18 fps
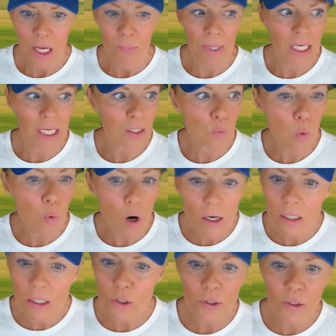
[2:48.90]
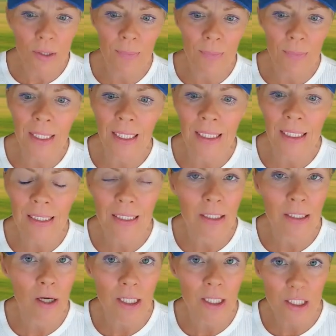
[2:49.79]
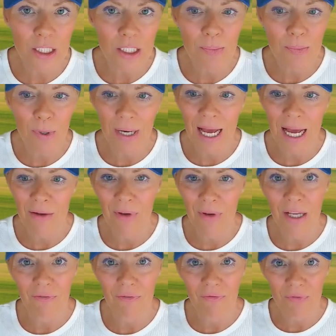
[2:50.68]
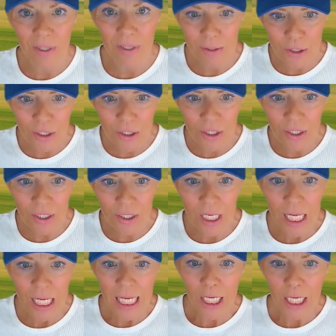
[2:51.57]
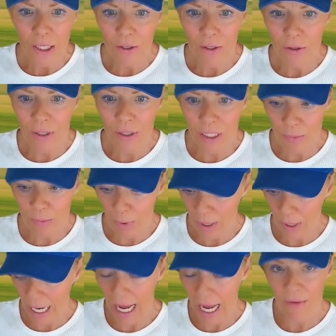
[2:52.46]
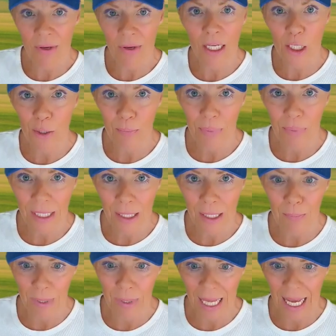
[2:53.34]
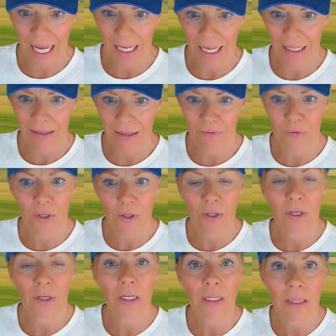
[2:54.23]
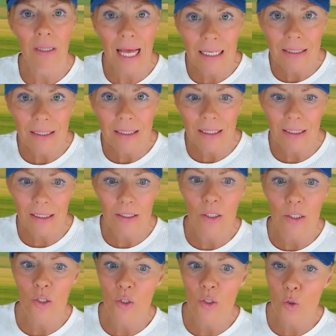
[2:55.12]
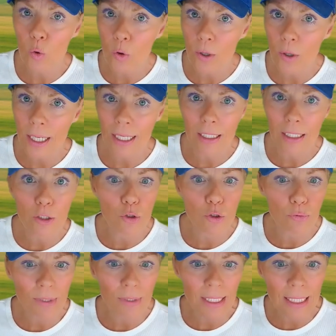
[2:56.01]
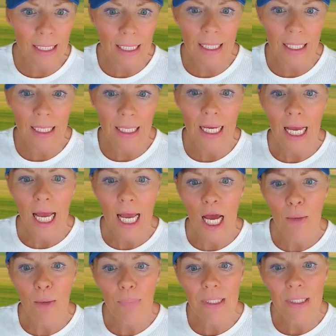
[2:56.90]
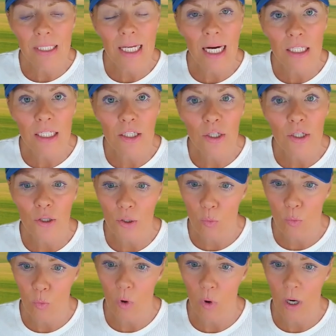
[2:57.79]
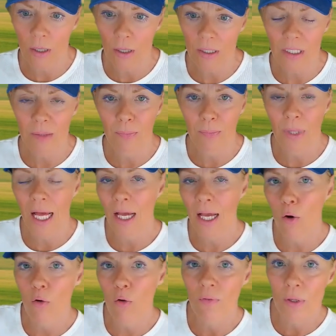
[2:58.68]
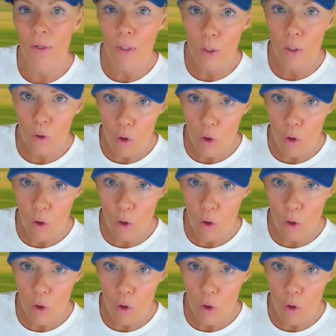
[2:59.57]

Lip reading: Because water treatment, it's not just about having a filter, it's about having a complete plan for collecting, storing, treating, and protecting your water supply over the